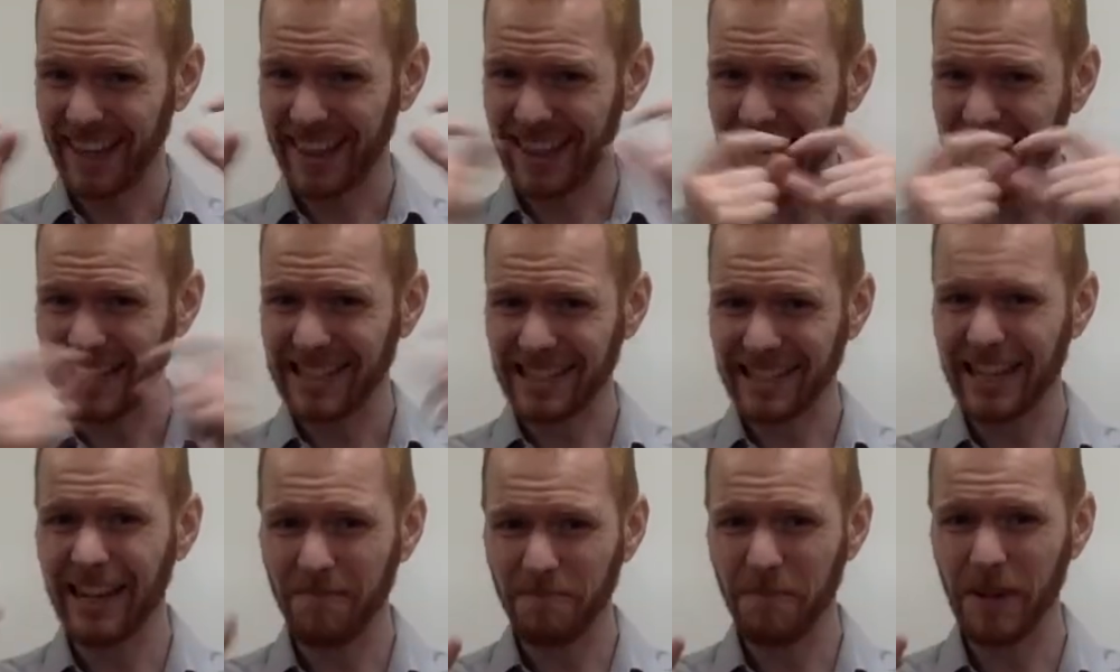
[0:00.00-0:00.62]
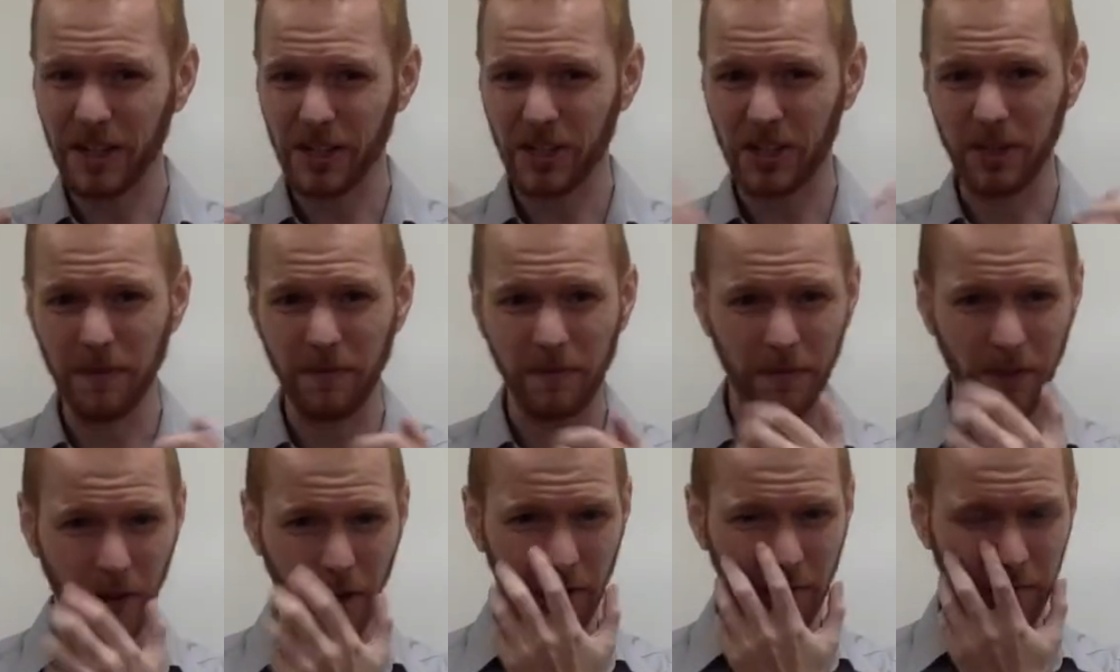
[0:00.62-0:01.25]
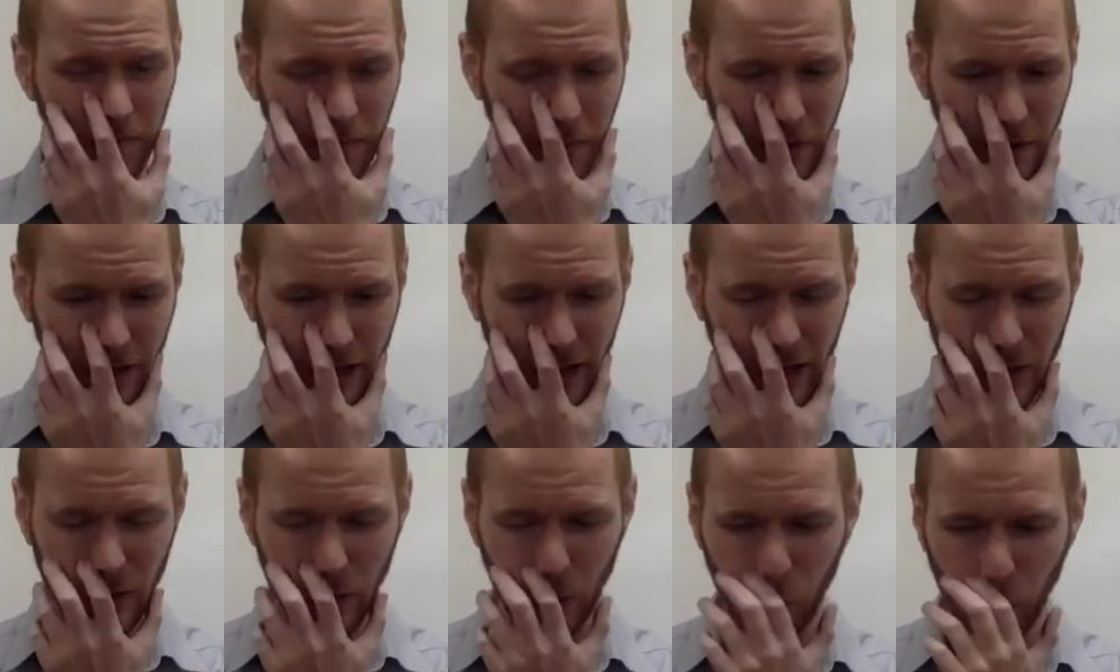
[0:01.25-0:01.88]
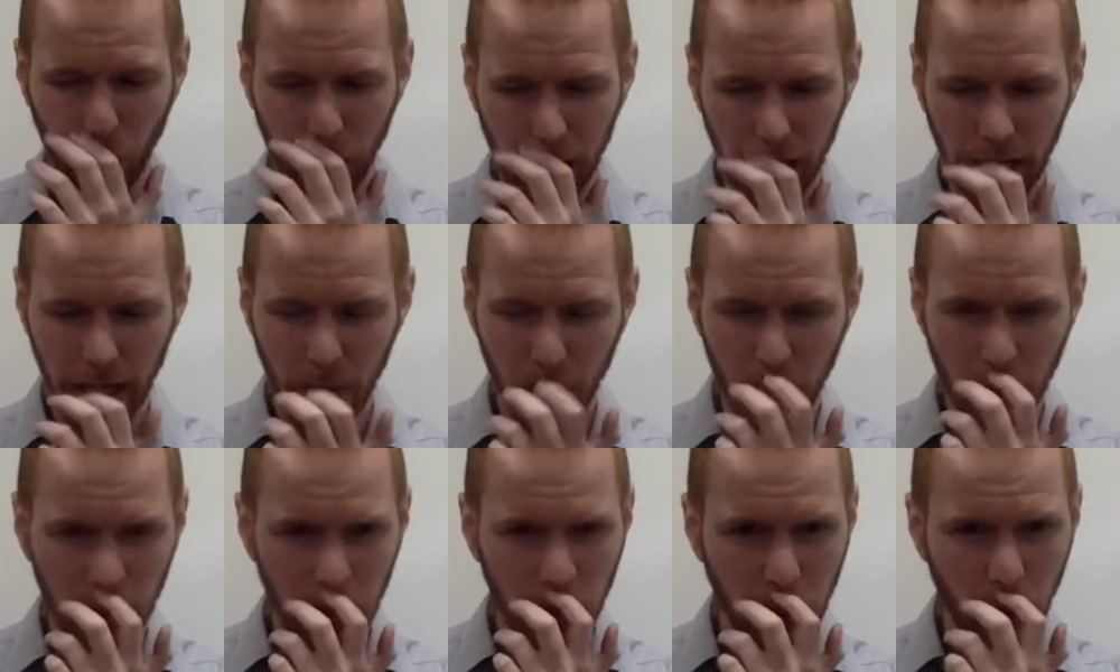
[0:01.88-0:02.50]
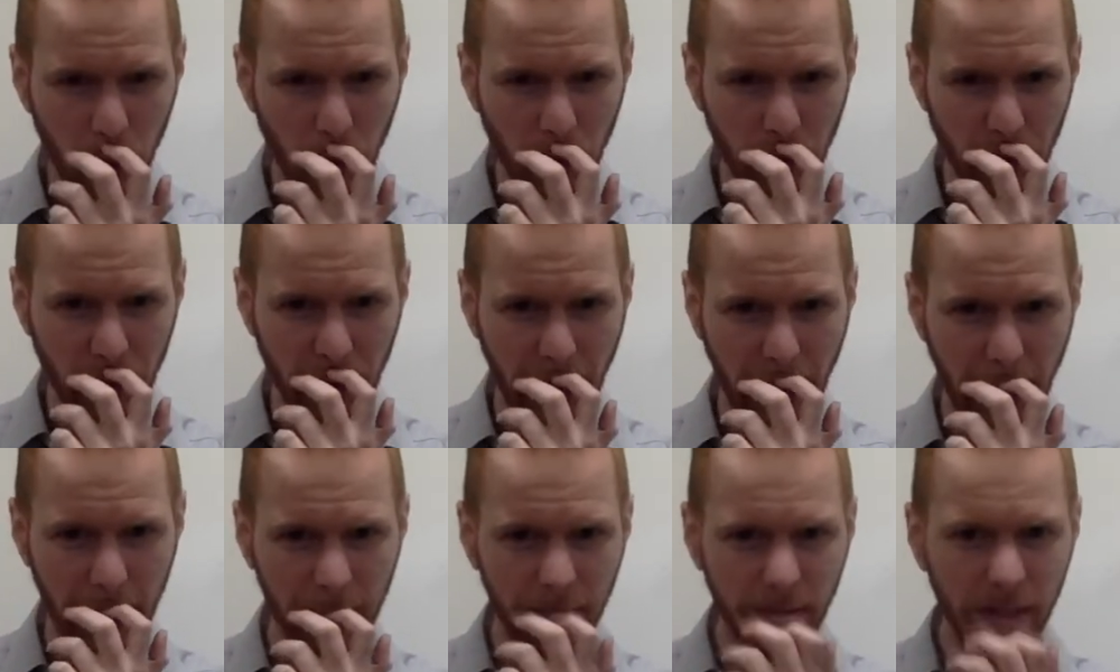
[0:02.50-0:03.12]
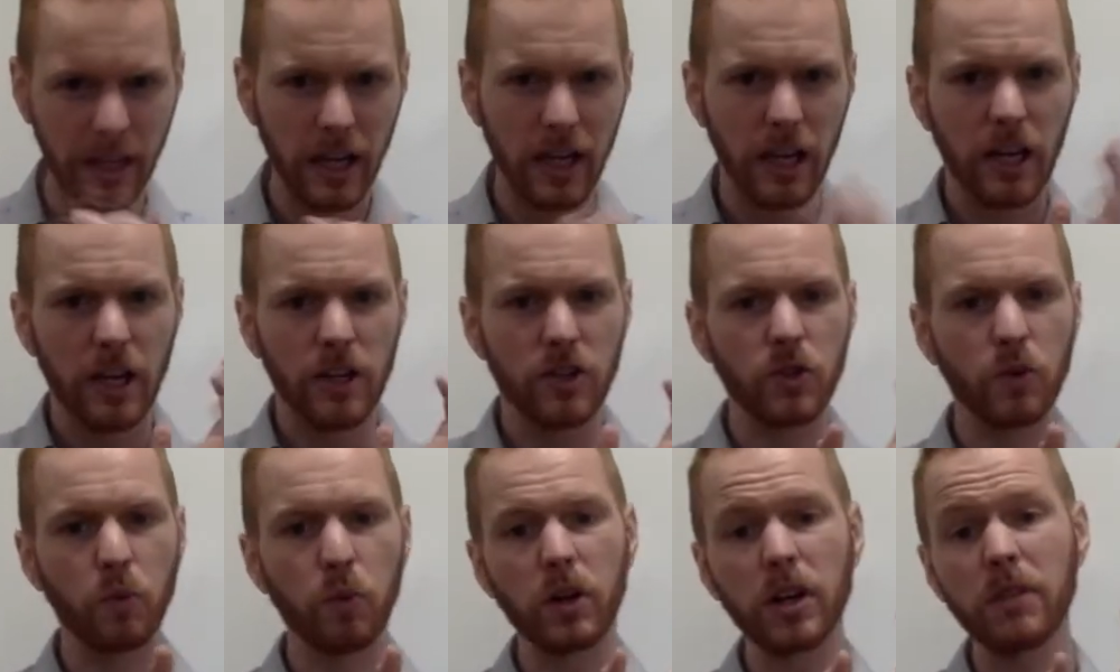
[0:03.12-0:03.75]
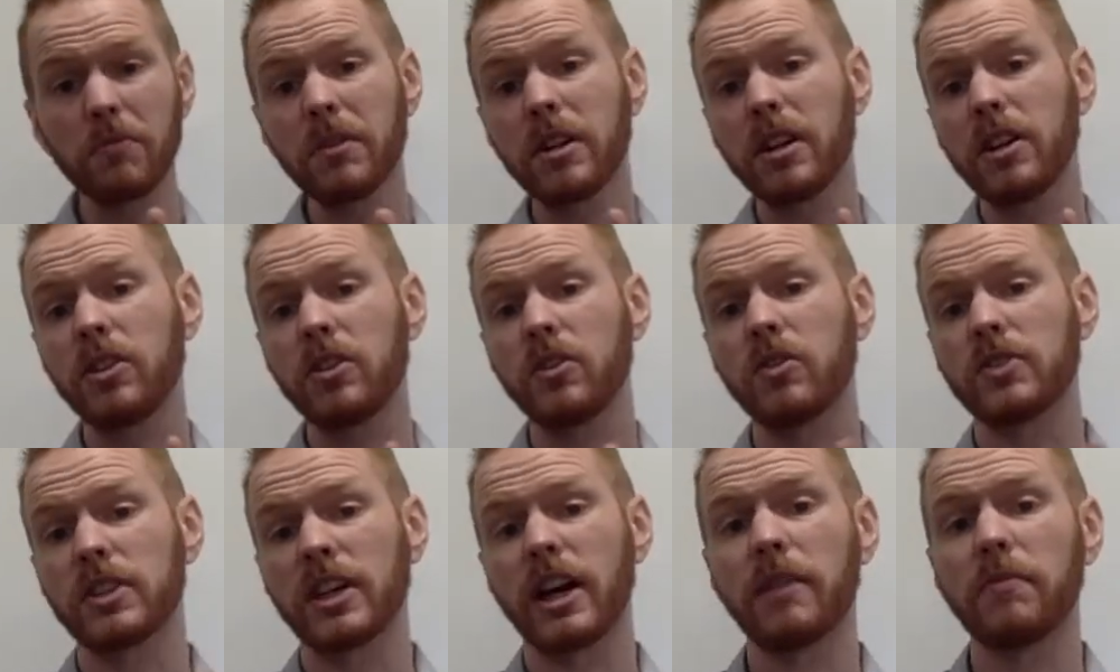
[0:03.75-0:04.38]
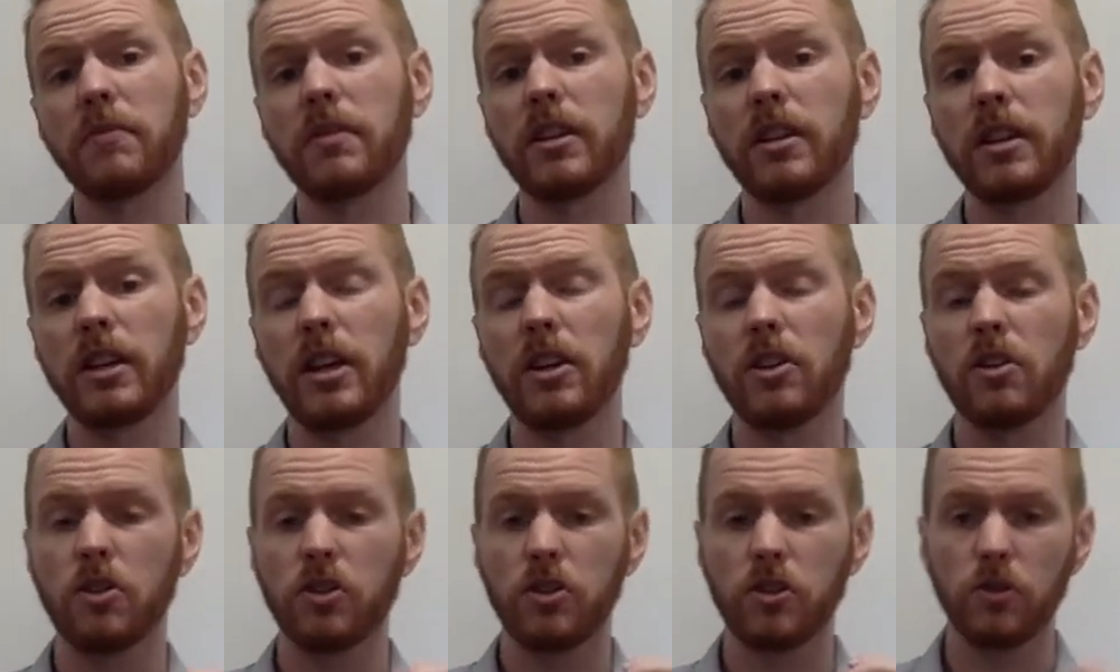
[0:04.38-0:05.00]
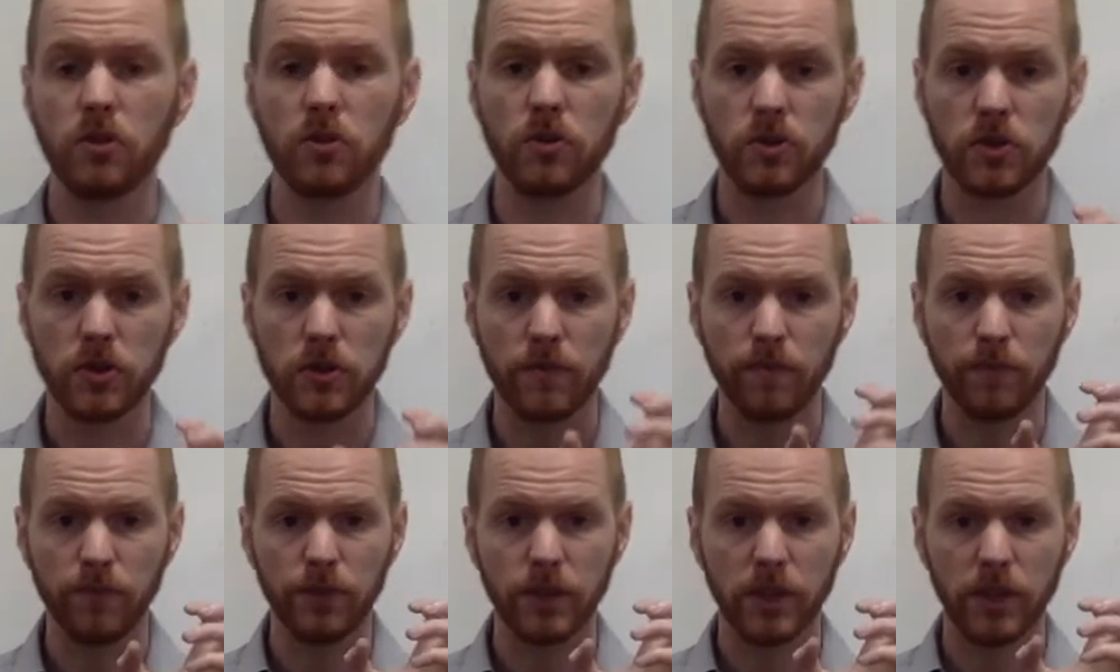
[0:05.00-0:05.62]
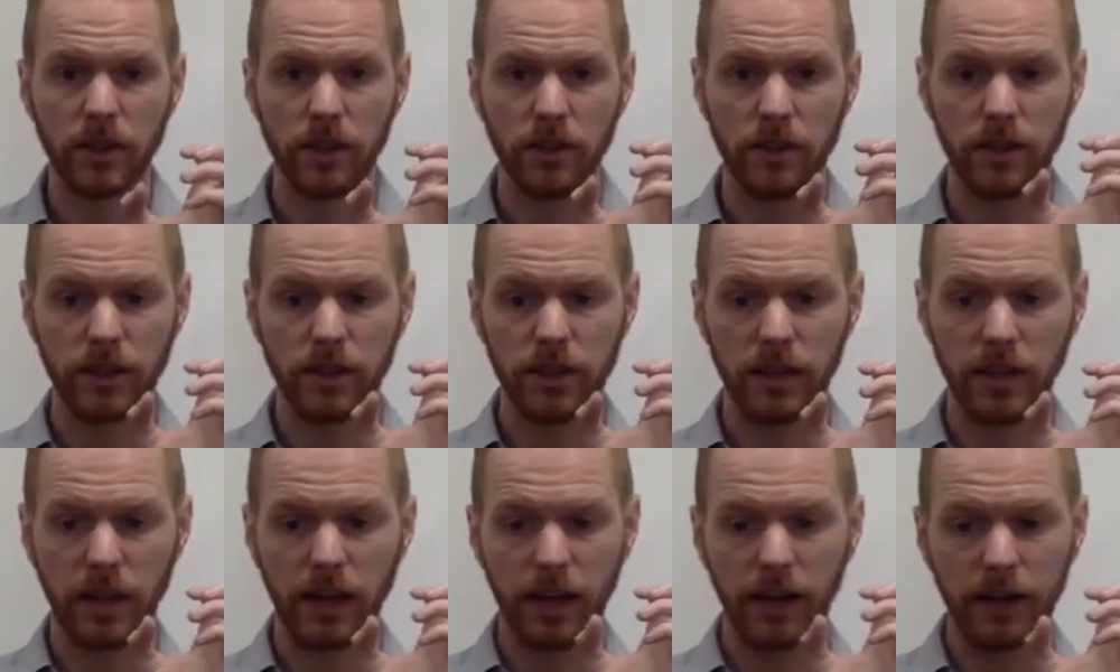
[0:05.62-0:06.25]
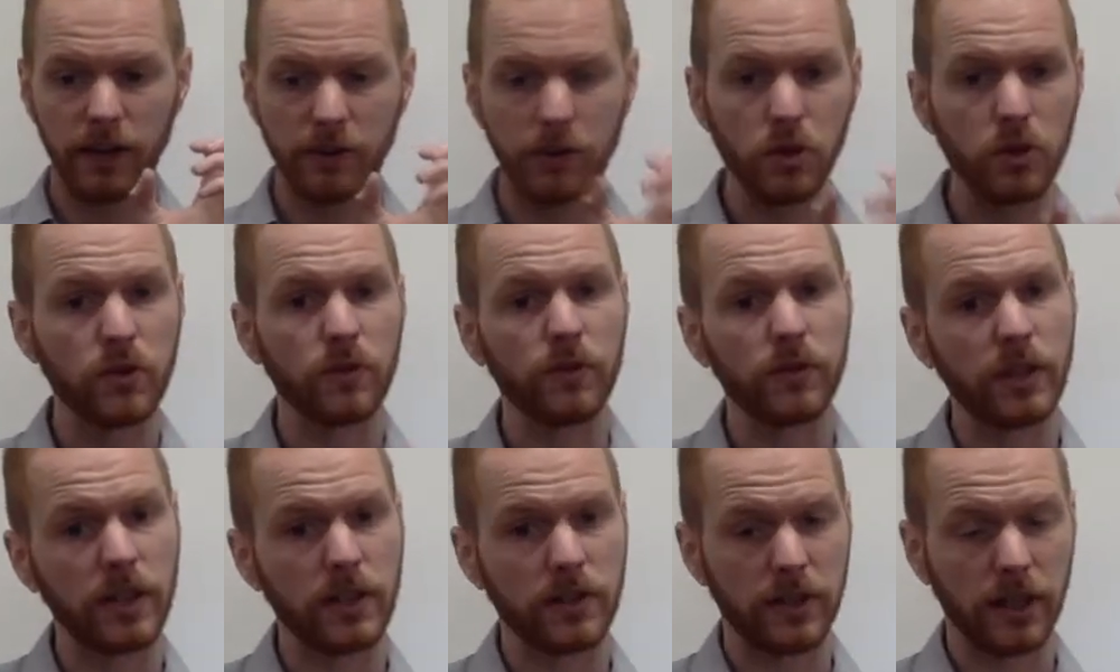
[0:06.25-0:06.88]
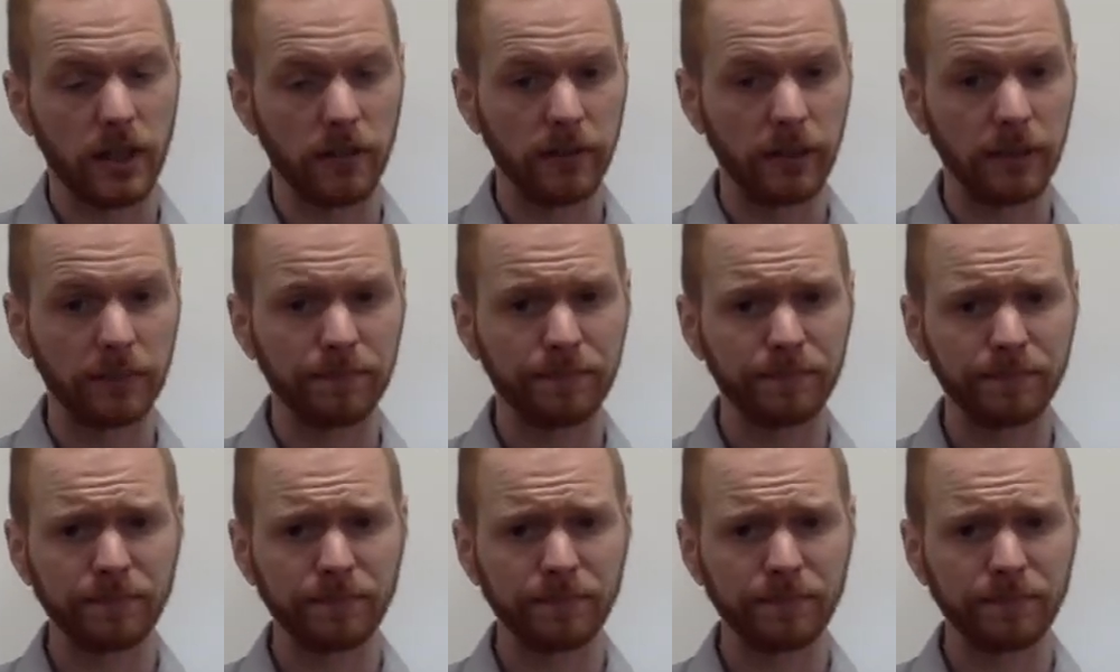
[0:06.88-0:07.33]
That's not much info. Okay, so what can we do with that? So what I'm going to do is I'm going to introduce the usefulness of it,